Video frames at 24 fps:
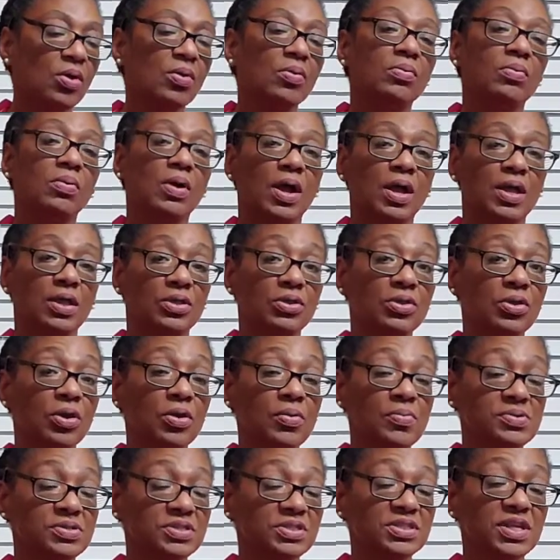Right. You heard
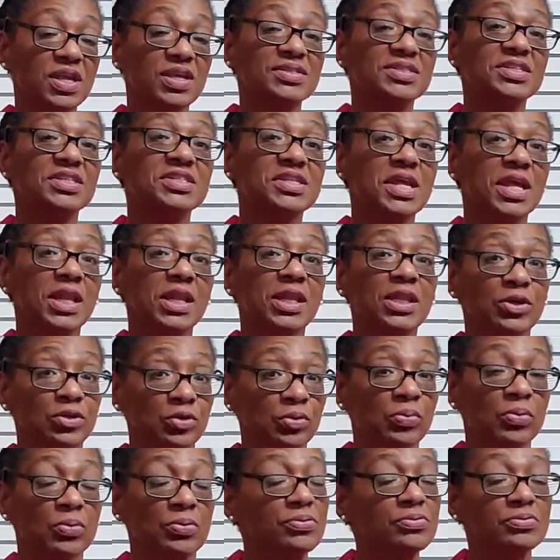what she said? She said
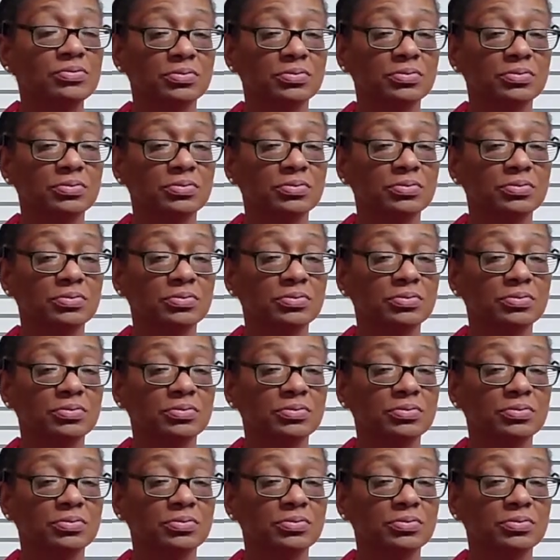literal.